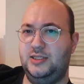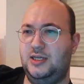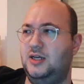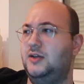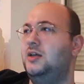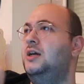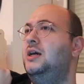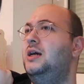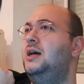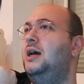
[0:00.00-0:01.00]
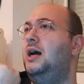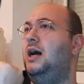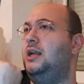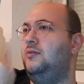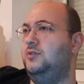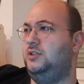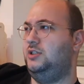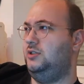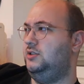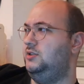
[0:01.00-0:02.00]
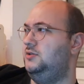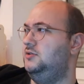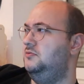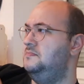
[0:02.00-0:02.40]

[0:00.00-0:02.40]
dark, and it was just